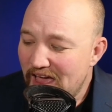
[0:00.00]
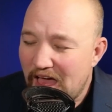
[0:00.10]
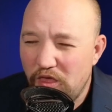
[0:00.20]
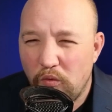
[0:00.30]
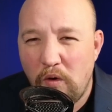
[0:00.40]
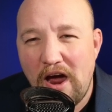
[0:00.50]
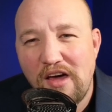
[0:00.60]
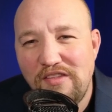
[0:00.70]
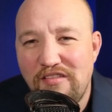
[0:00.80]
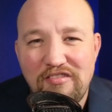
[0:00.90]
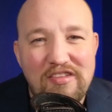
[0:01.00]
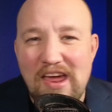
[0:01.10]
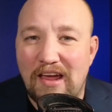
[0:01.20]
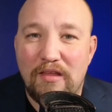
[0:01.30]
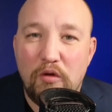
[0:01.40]
And the wildest
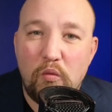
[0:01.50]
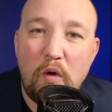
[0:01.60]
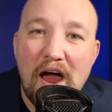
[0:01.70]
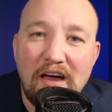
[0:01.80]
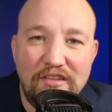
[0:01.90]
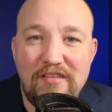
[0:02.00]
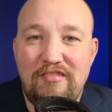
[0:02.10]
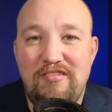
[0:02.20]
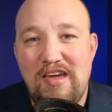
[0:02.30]
thing, the wildest